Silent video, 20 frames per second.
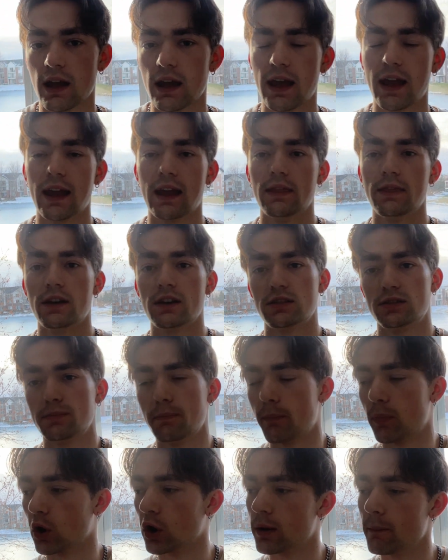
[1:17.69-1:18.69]
and thus
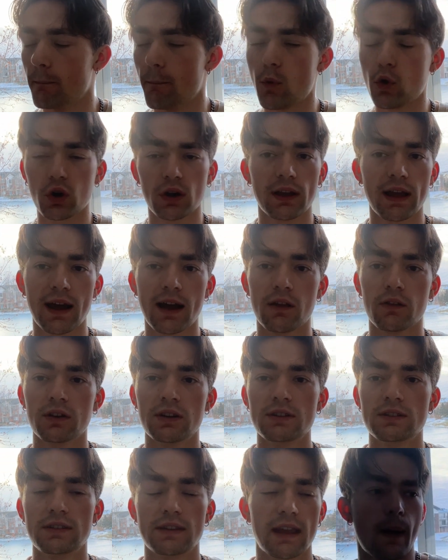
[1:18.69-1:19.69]
burn more
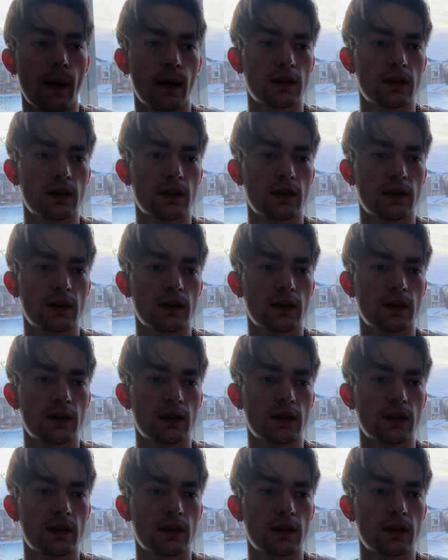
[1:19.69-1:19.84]
calories.